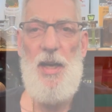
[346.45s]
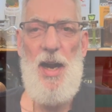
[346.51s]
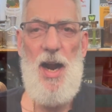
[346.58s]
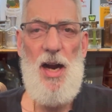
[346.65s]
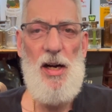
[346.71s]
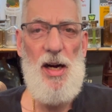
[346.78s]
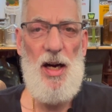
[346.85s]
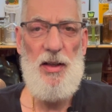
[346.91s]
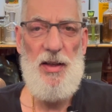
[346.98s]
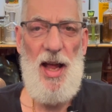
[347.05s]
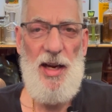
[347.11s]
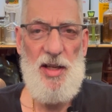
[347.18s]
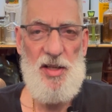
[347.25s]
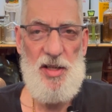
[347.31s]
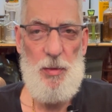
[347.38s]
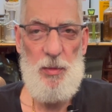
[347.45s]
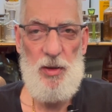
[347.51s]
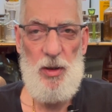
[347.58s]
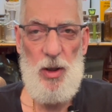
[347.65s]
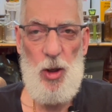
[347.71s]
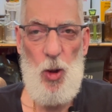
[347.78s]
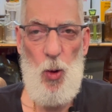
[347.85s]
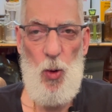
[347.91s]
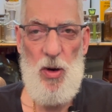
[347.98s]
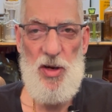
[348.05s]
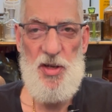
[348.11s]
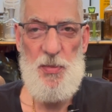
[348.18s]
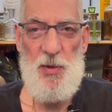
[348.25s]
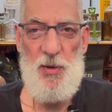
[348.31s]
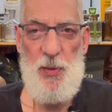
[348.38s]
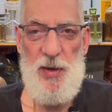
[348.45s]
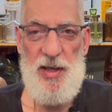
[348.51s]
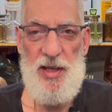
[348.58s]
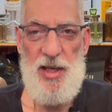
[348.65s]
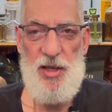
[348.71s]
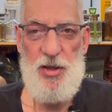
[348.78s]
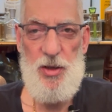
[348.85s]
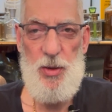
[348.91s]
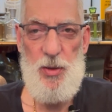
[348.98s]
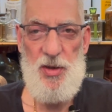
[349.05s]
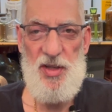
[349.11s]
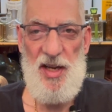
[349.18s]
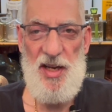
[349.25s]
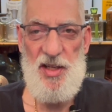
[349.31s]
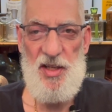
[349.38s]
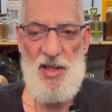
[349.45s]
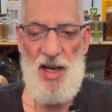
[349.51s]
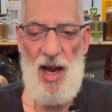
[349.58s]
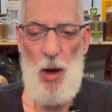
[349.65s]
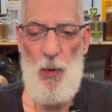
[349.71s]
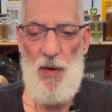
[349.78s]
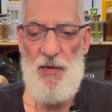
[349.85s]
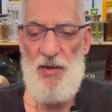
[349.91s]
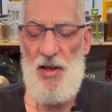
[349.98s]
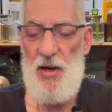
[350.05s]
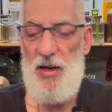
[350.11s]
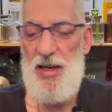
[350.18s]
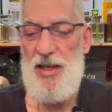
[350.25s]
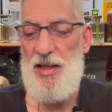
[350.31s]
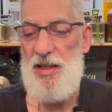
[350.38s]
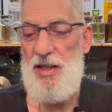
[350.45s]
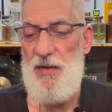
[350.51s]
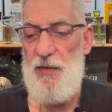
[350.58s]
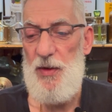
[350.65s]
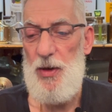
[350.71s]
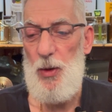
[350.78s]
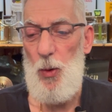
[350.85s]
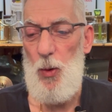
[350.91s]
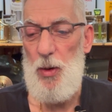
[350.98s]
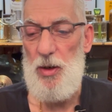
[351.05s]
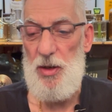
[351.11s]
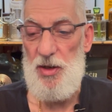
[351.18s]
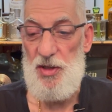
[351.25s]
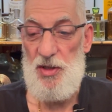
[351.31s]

are a lot of similar accords between these two scents, however they're in different orders.